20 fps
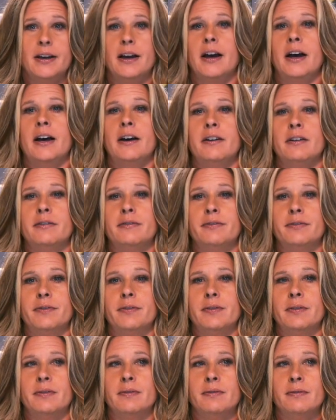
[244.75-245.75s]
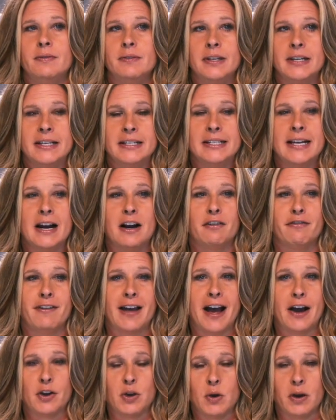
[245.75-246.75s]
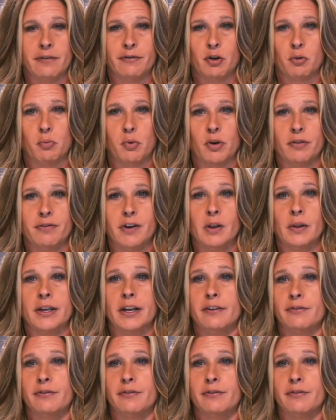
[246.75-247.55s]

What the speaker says: of the entire value of your portfolio,